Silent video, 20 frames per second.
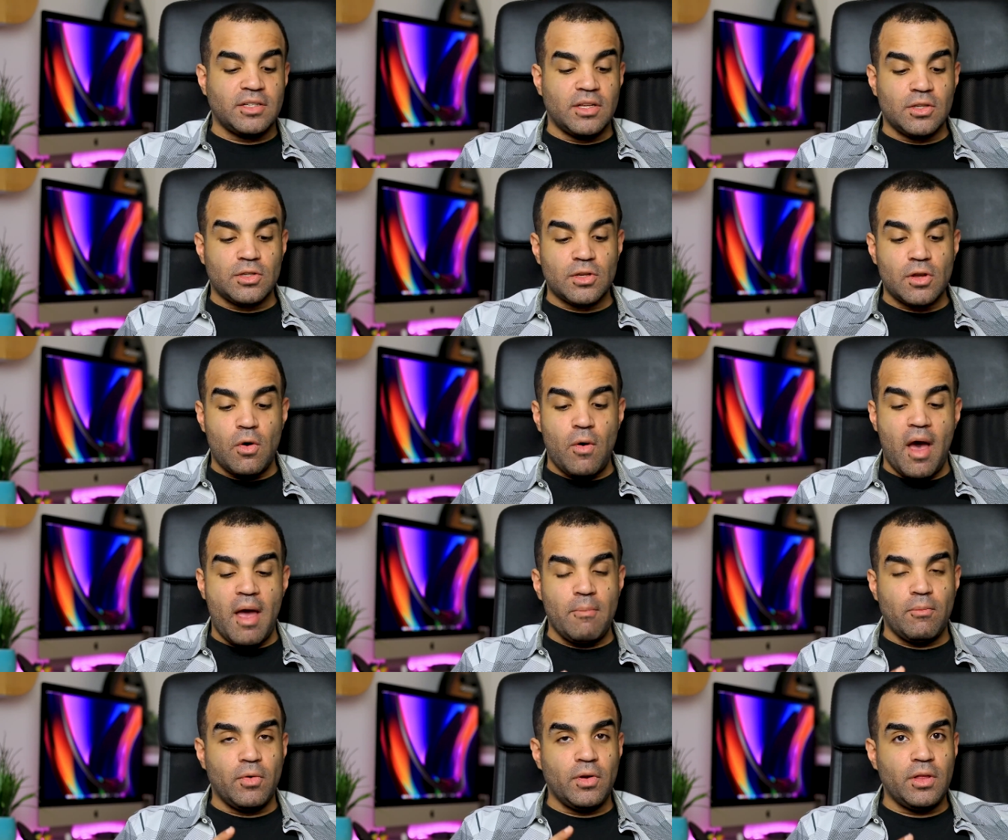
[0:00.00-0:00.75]
And so
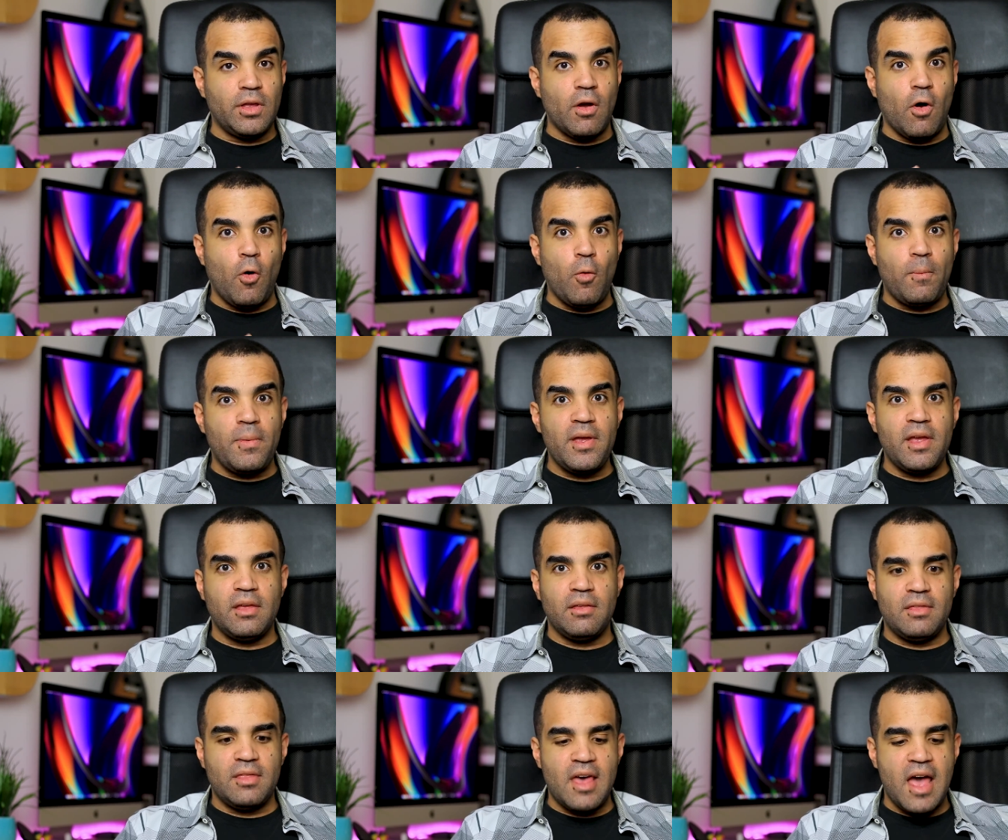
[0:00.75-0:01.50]
I'm really
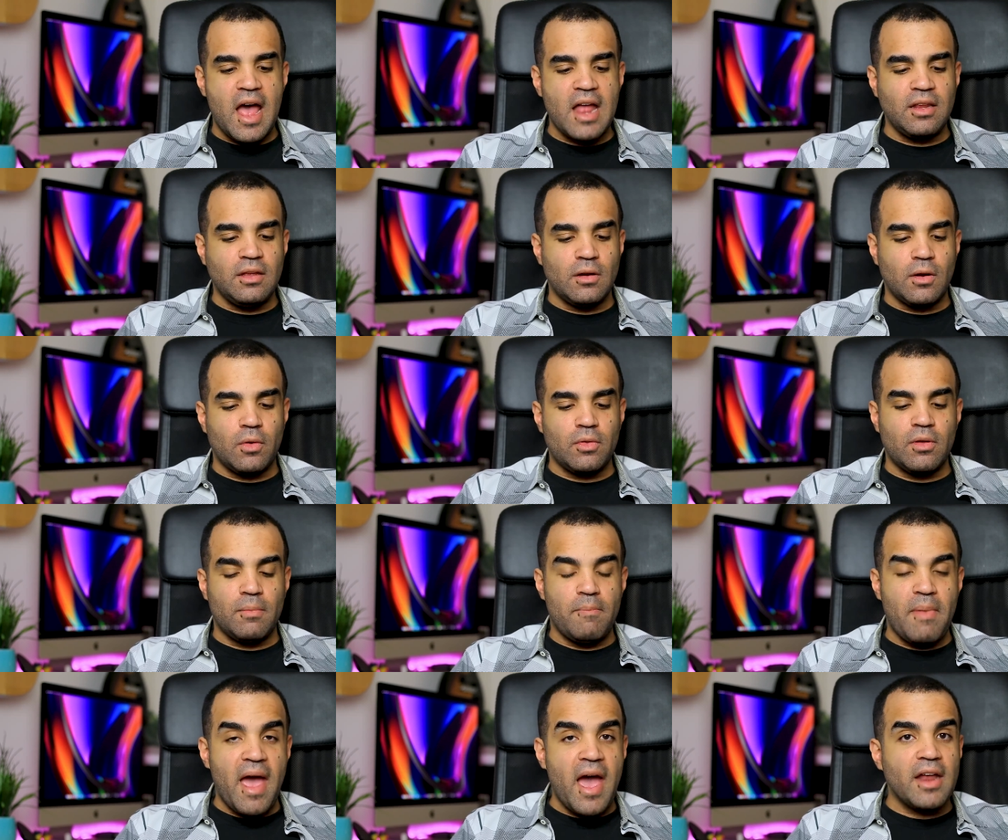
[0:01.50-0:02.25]
hoping that,
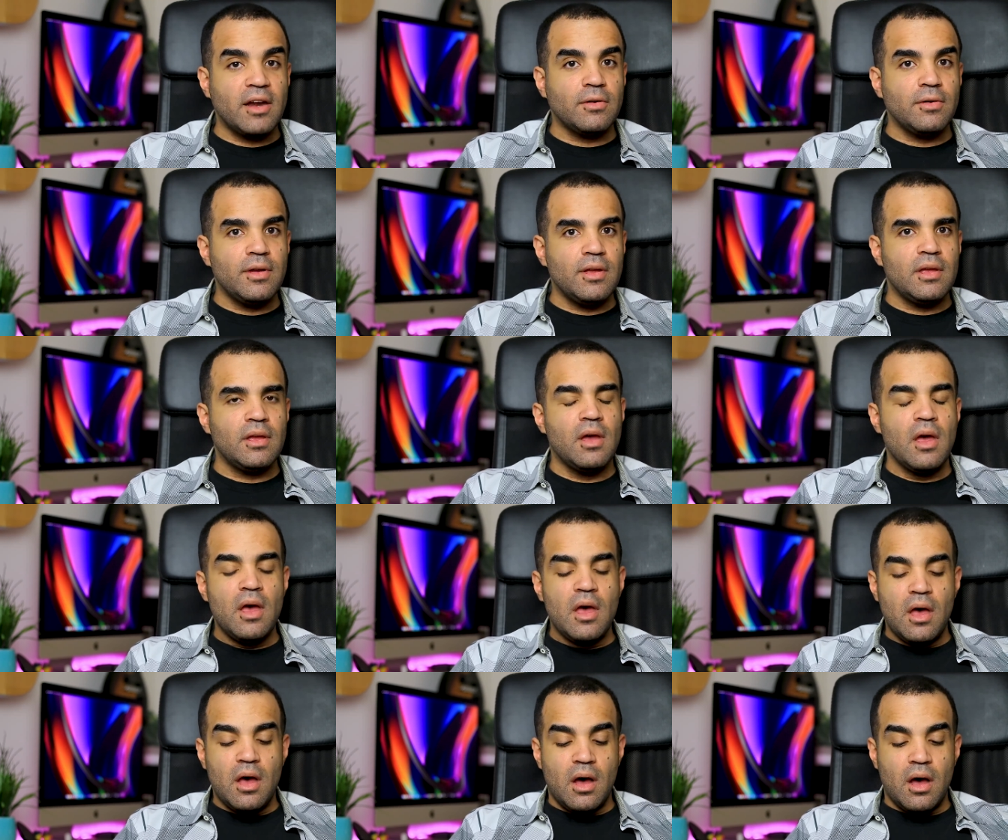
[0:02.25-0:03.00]
the
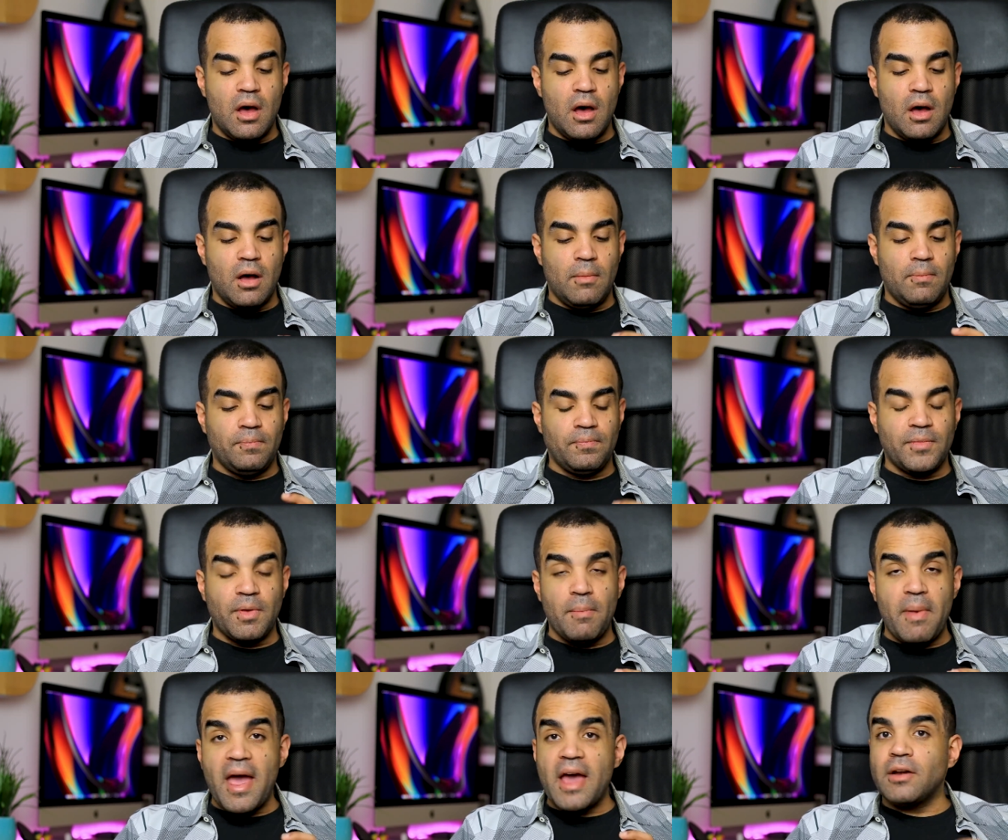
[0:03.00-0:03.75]

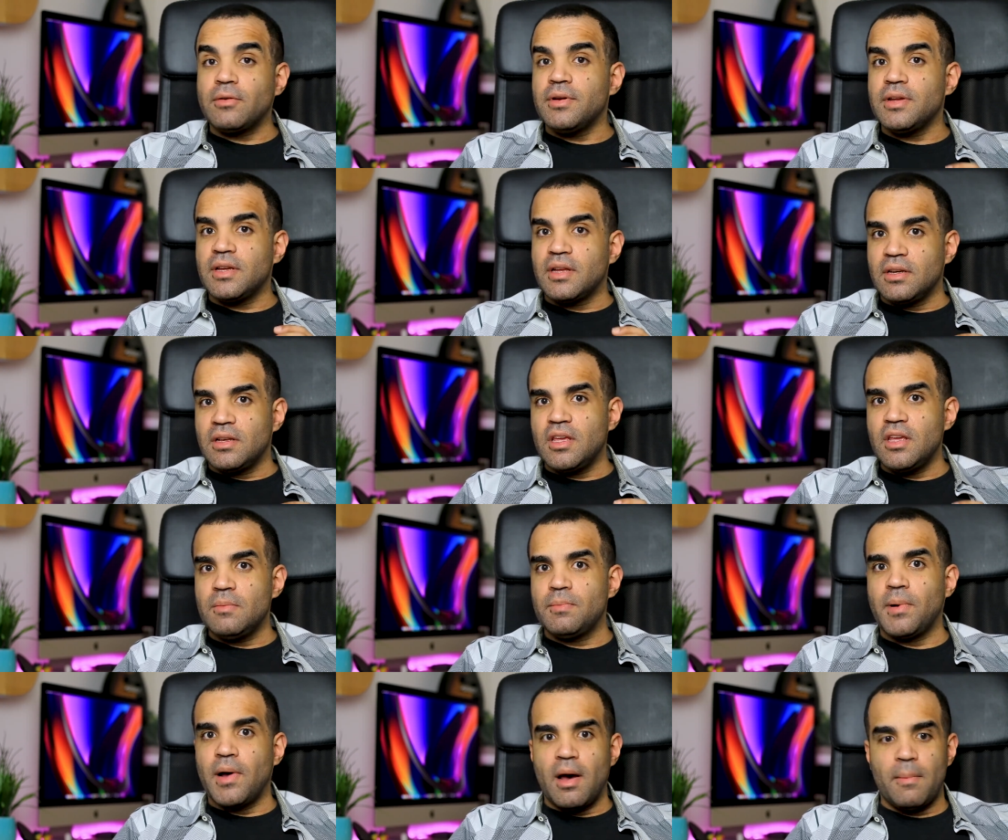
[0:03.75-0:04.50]
battery can
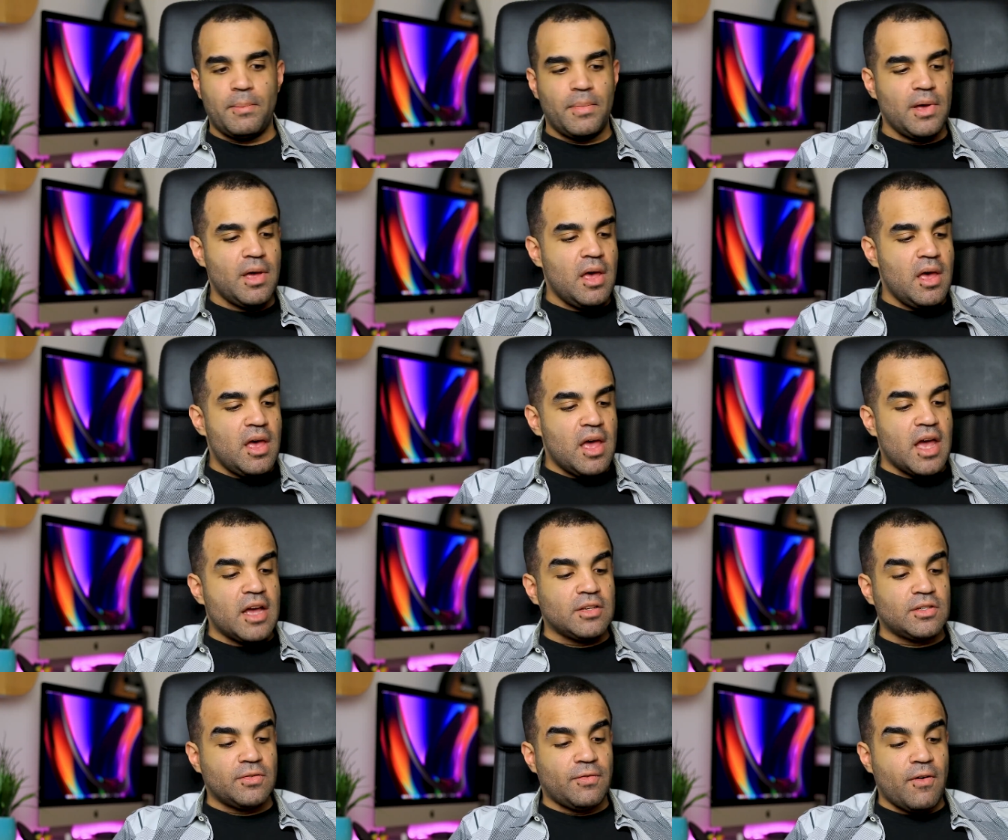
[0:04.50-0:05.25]
keep up
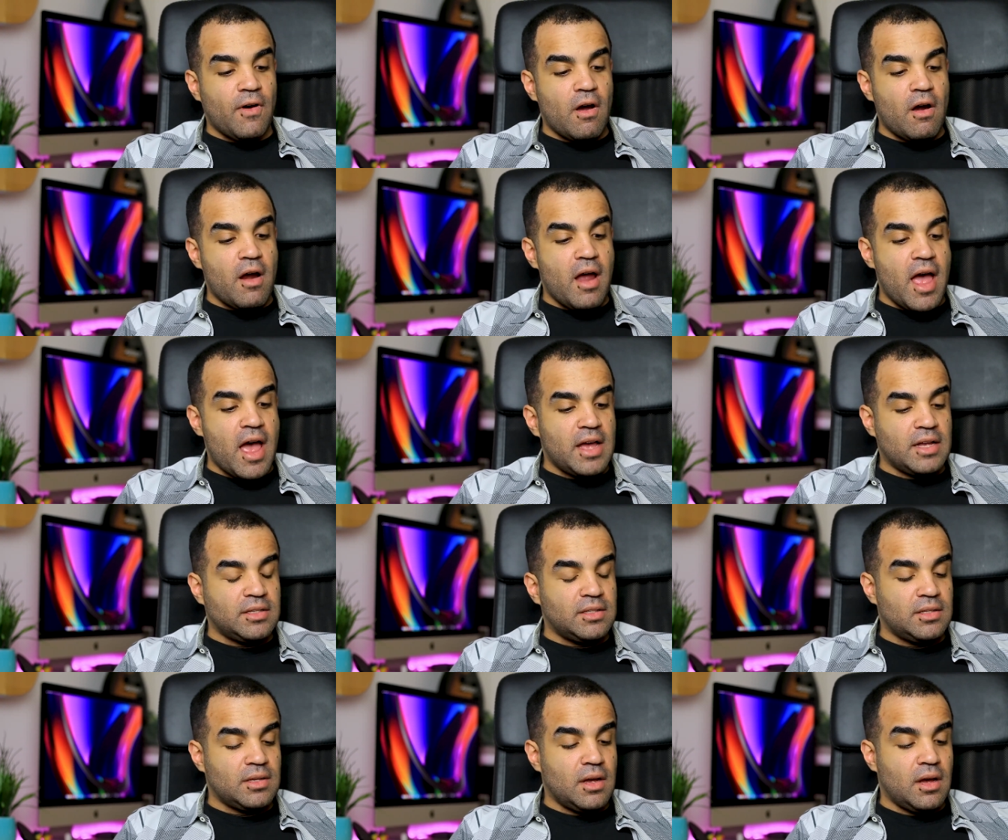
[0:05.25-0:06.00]
as far
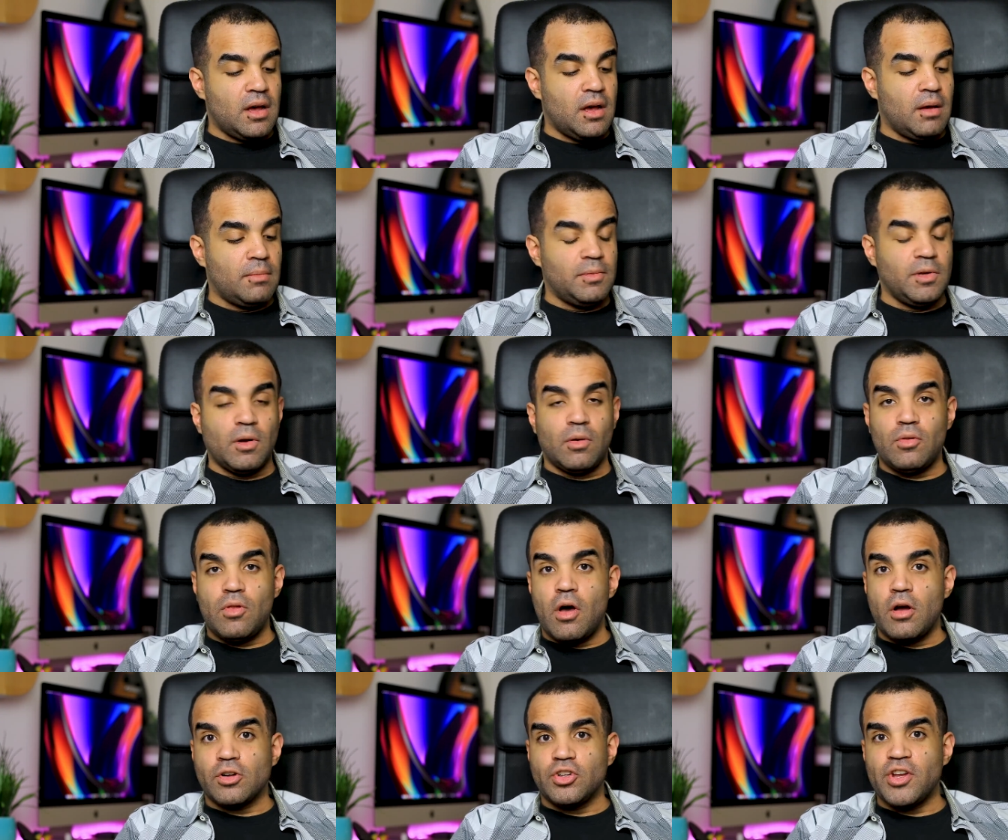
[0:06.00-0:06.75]
as,
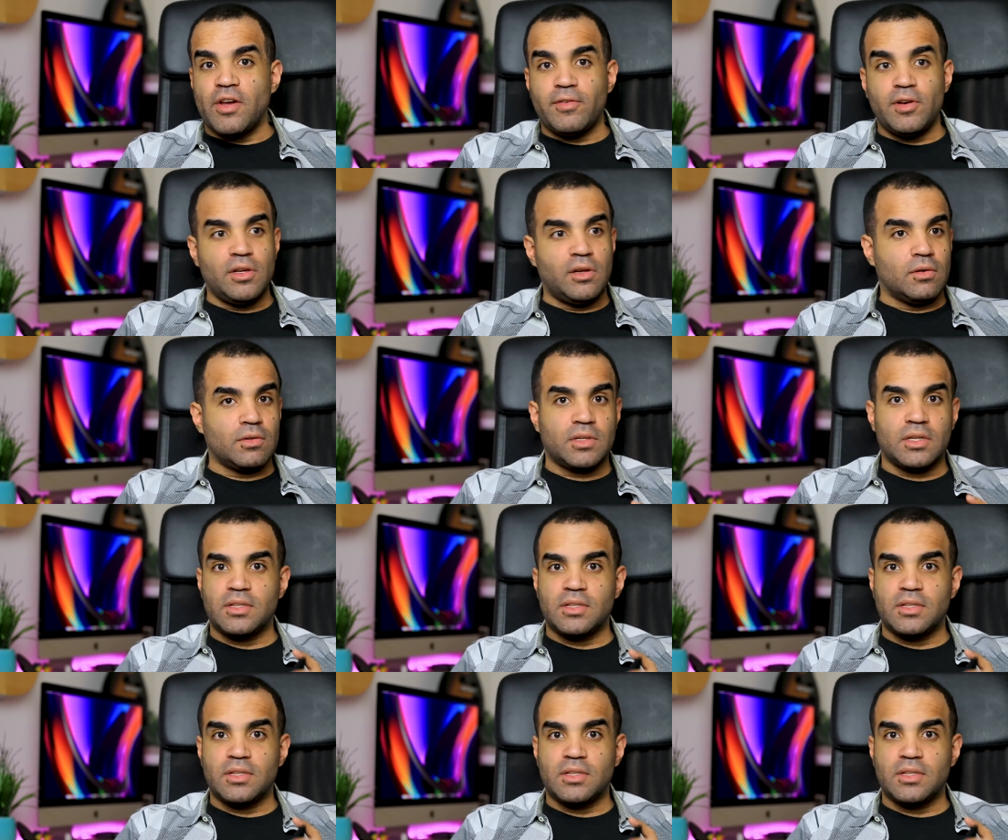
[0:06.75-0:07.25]
longevity goes.